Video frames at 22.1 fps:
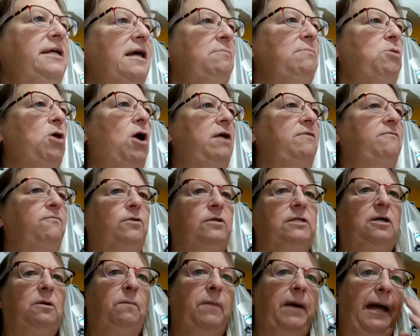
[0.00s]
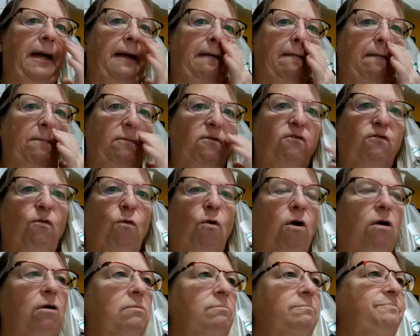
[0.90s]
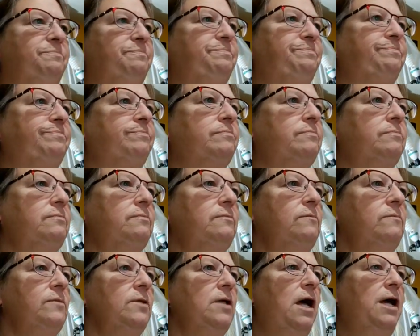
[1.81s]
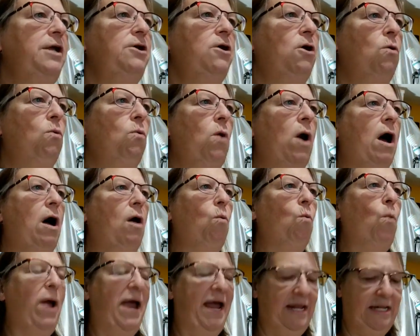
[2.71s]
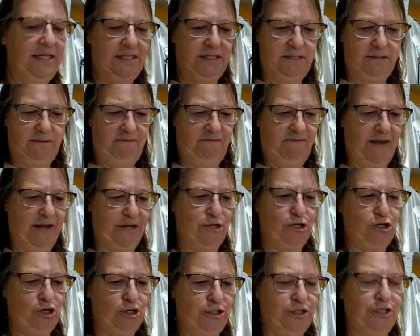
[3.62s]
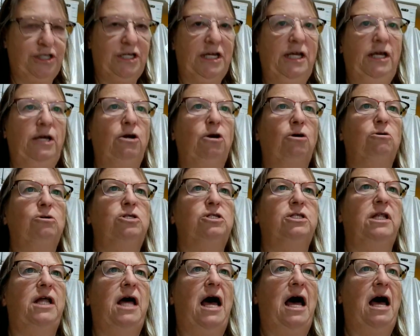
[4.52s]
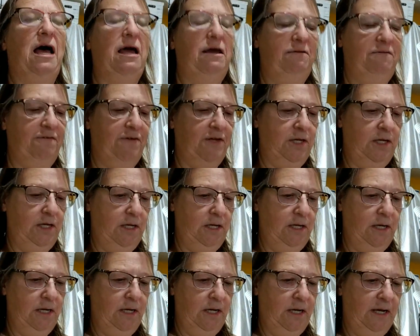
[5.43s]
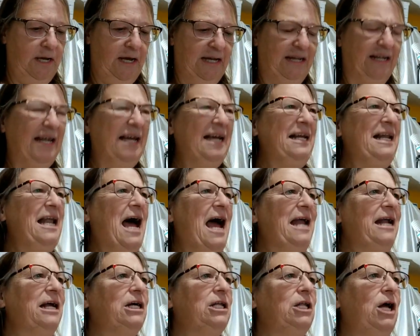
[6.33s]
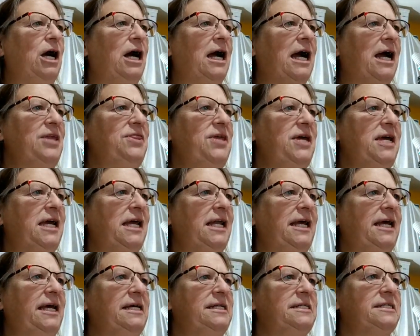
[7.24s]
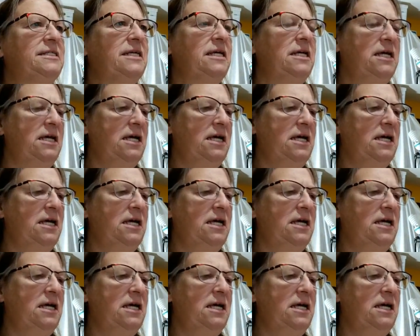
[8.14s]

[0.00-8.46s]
come on for a little bit before, I know Wade's Ventures, he goes live at like 9 o'clock, I think it is.